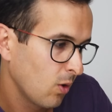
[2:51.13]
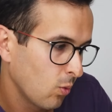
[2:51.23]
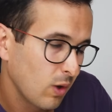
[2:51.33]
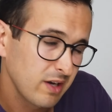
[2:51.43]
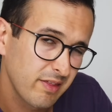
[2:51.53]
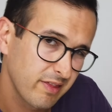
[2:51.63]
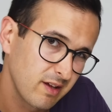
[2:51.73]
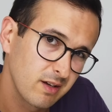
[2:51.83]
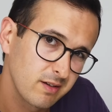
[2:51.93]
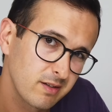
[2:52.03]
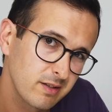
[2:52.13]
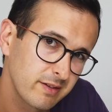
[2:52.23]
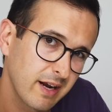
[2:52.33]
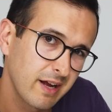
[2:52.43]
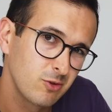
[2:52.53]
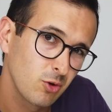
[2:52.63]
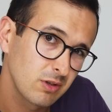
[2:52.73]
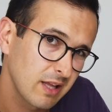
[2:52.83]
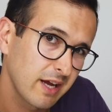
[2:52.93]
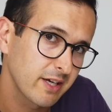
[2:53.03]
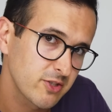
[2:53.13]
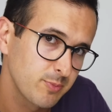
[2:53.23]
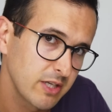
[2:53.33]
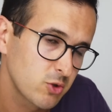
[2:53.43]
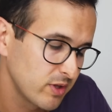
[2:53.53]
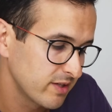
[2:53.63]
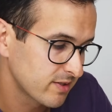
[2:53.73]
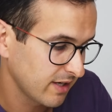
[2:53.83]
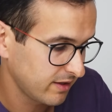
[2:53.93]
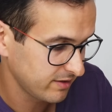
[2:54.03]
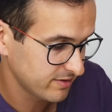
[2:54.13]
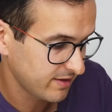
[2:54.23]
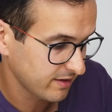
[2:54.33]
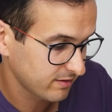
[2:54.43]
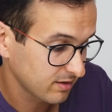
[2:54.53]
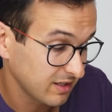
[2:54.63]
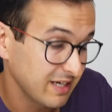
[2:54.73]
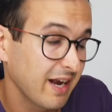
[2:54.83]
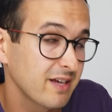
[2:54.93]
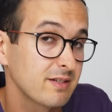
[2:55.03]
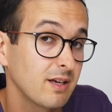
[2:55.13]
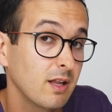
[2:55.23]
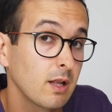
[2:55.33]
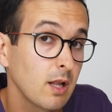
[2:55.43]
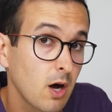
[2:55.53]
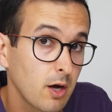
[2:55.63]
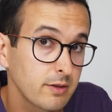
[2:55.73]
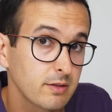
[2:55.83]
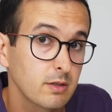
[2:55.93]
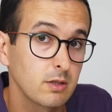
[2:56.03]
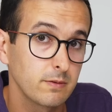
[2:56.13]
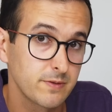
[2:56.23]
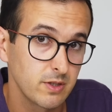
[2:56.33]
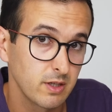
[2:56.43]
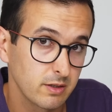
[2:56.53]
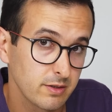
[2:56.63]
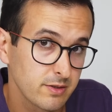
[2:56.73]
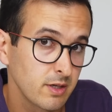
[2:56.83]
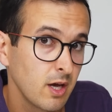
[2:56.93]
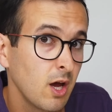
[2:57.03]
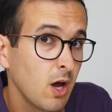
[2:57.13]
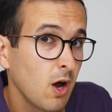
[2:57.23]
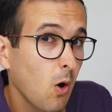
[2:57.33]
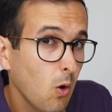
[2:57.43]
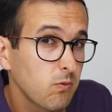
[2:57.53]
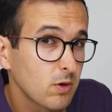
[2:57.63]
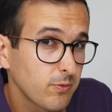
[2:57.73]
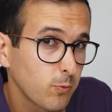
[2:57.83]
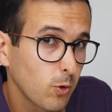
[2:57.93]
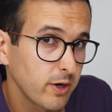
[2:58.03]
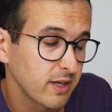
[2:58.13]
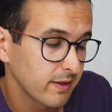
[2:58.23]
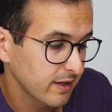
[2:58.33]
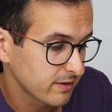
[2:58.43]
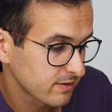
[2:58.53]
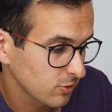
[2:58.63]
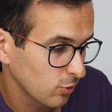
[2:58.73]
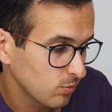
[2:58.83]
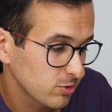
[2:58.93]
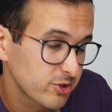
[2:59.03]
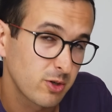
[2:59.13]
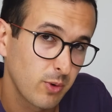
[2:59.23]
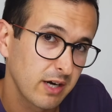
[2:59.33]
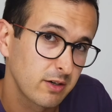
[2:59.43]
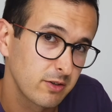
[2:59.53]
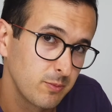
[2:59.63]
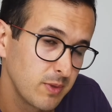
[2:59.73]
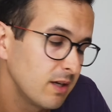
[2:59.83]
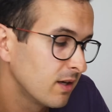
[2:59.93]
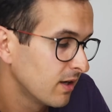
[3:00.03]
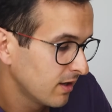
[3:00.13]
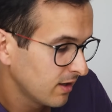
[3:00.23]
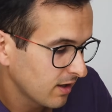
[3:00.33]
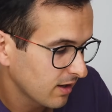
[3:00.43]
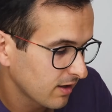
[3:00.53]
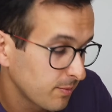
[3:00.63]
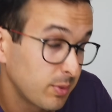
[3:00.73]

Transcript: One thing that I don't like as much with the set is that it has a lot of stickers. Over 40, that's almost a record to me. The